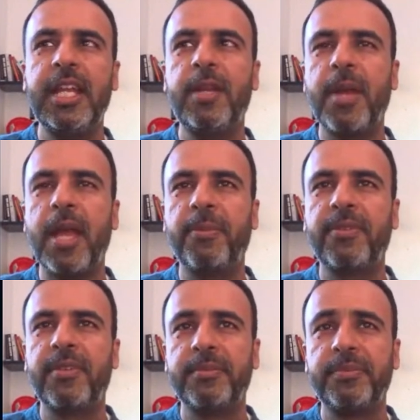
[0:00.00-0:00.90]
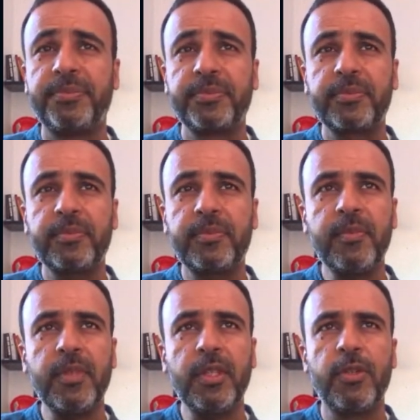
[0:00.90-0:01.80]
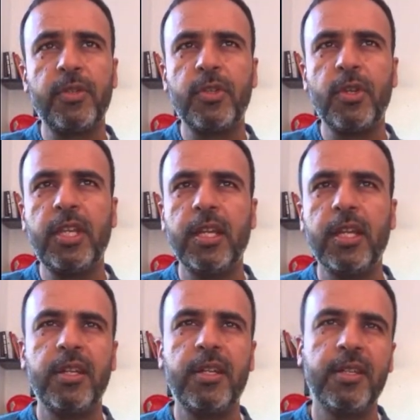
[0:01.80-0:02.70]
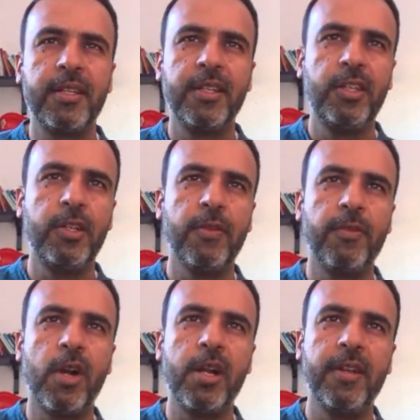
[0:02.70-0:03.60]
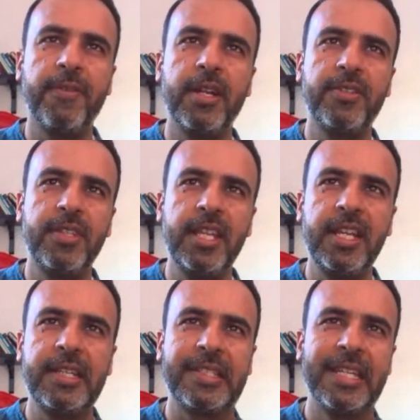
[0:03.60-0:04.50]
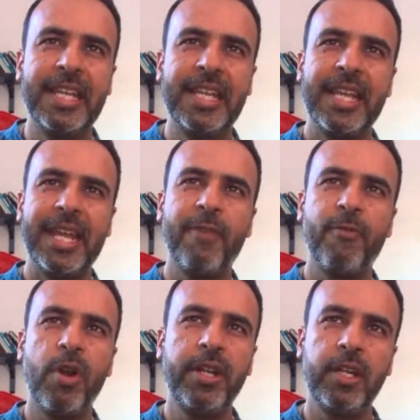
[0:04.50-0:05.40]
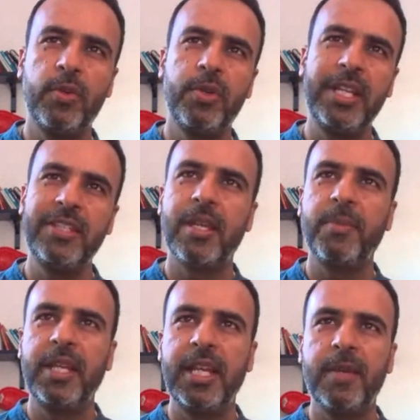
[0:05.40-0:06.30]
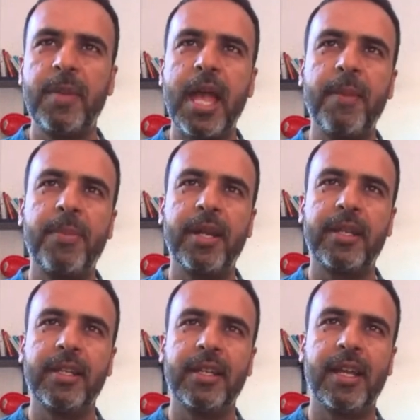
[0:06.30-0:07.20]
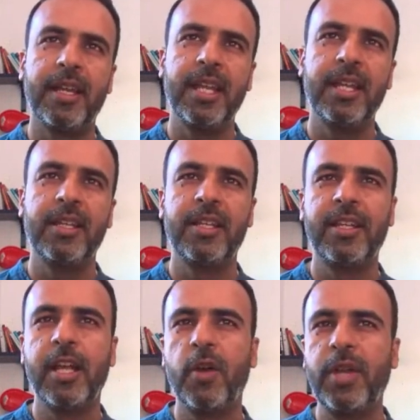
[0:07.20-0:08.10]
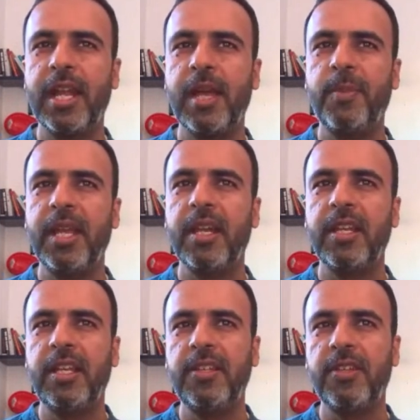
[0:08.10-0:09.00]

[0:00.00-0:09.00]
Heat maps. So here you've got different states, and I wanted to teach them heat map, but again, how can I make it?